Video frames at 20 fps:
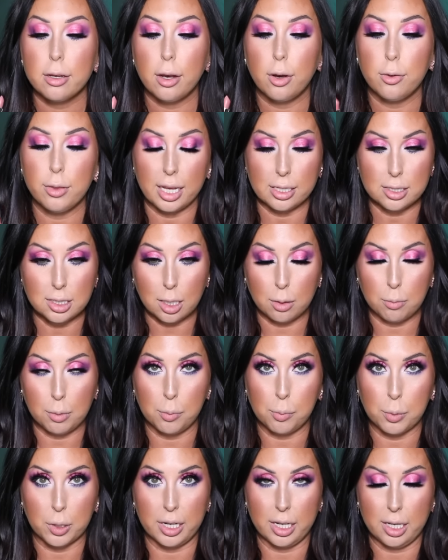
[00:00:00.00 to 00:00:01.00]
Oh, that's going
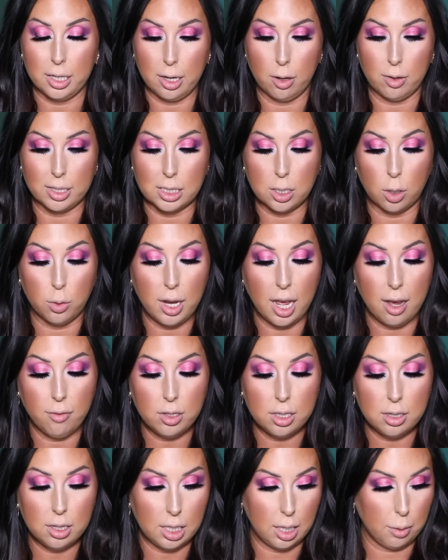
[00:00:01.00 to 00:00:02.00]
to be pretty. Now, I don't have
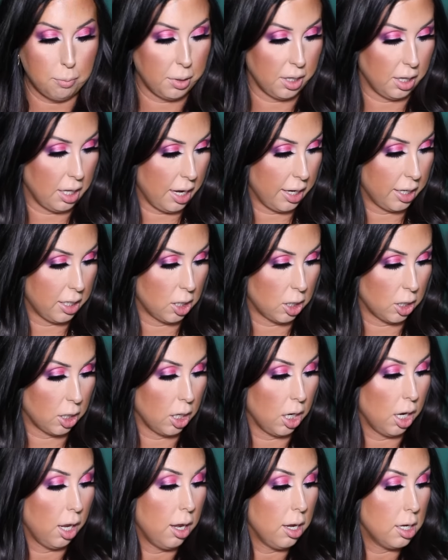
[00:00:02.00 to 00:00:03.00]
a lip
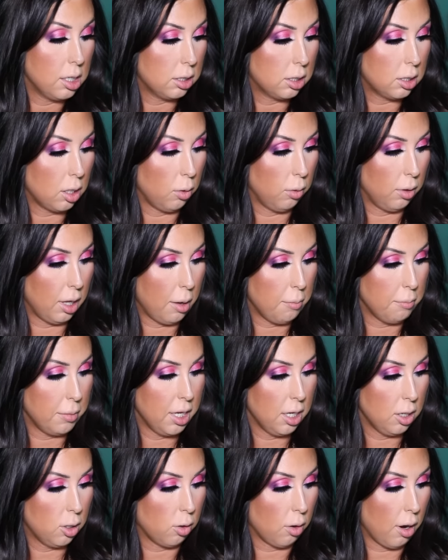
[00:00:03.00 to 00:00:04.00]
liner, so let
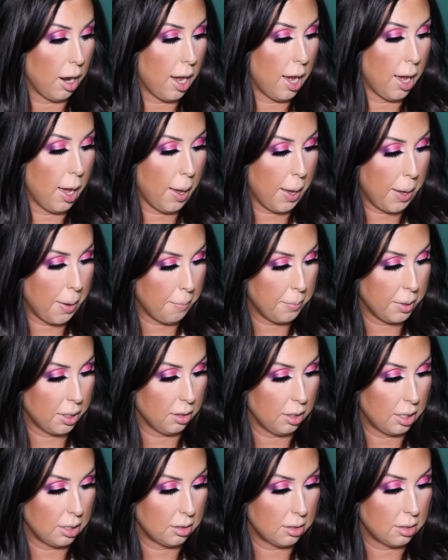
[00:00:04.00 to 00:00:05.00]
me grab,
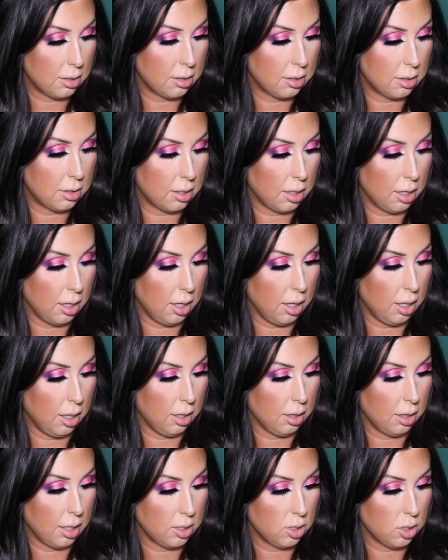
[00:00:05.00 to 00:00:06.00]
let's see,
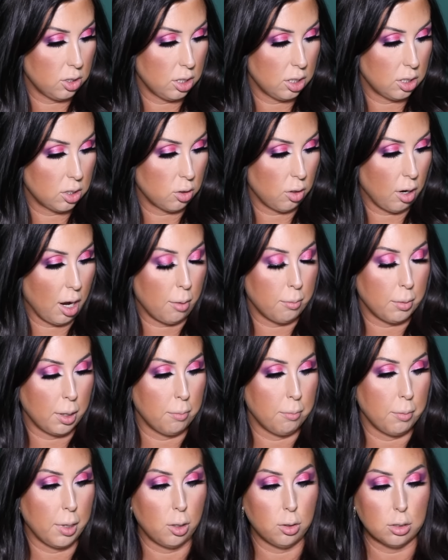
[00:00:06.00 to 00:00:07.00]
let's just grab
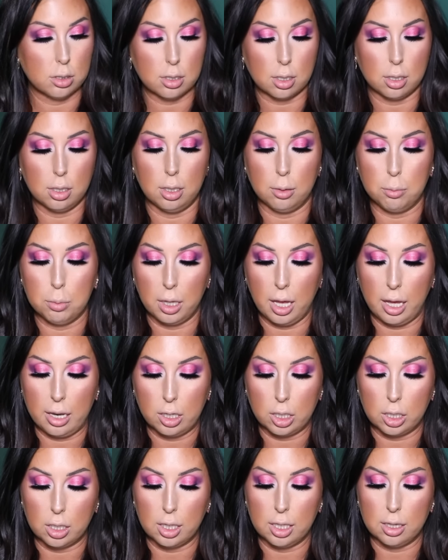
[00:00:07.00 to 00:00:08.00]
a Melt lip
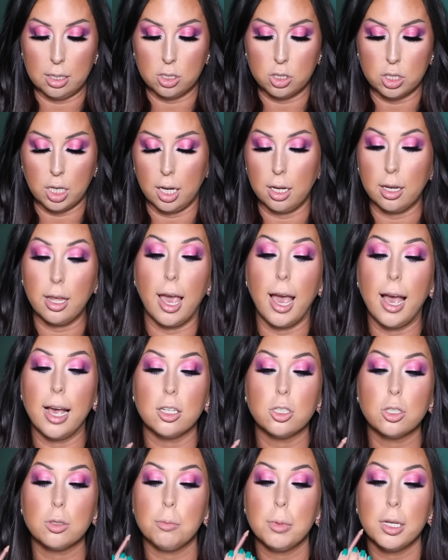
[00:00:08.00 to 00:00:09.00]
liner in the shade
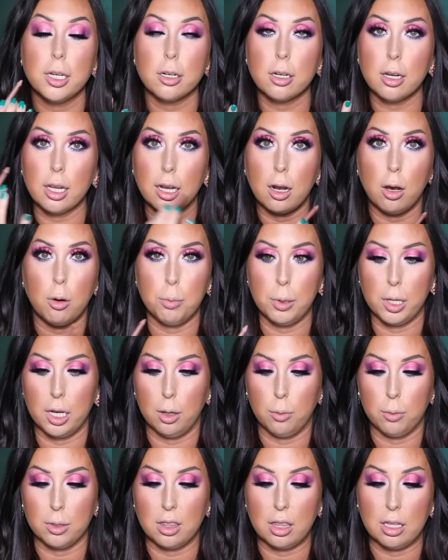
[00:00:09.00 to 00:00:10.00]
Cashmere, and I'll put
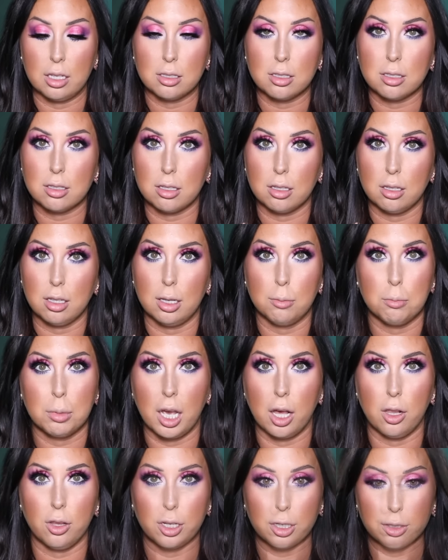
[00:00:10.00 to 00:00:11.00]
it with this lip
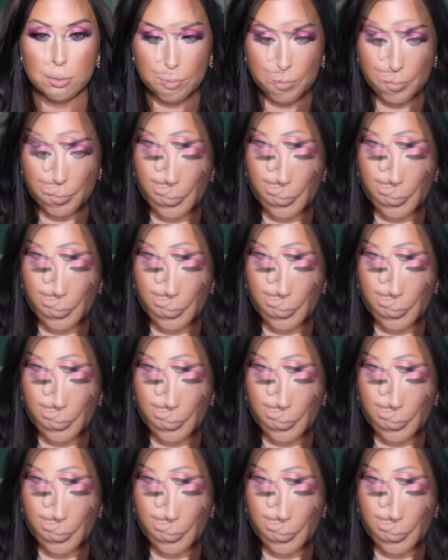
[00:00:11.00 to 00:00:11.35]
color.